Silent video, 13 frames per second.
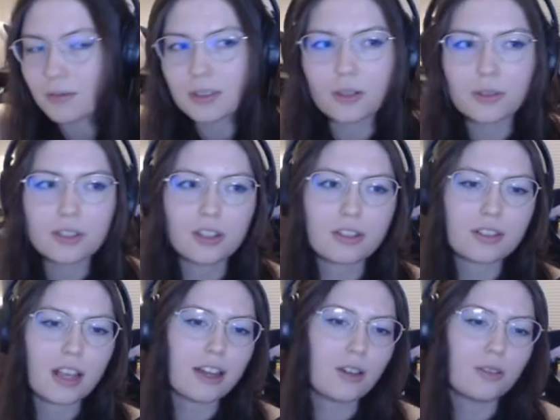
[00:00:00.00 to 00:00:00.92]
So it's just,
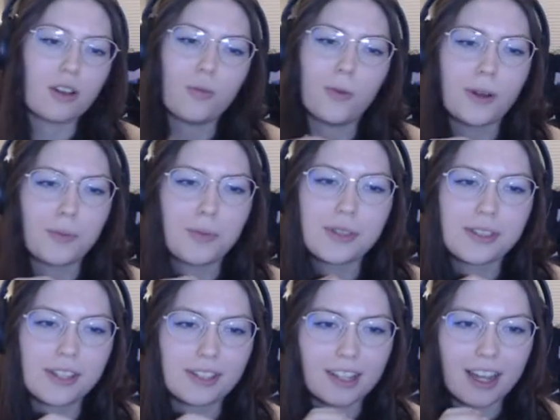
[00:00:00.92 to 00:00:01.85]
I don't know where to put
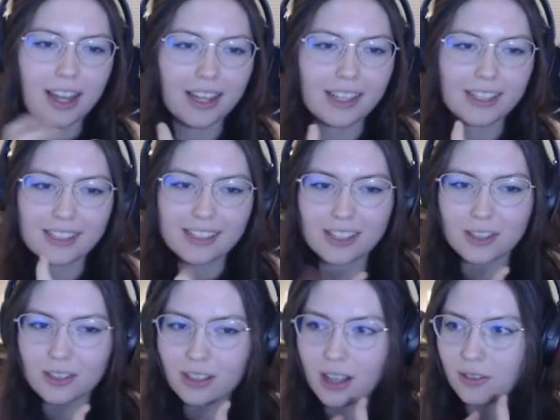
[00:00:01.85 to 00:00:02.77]
this guy,
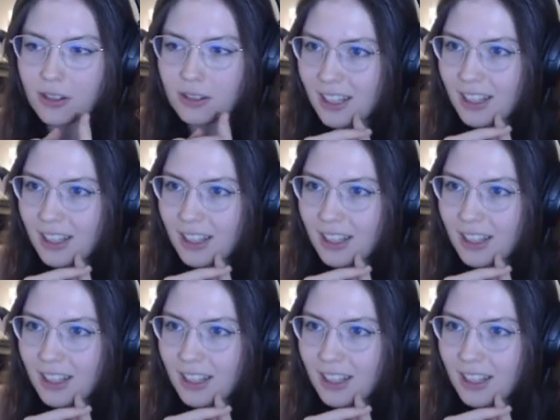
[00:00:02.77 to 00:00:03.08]
skill level.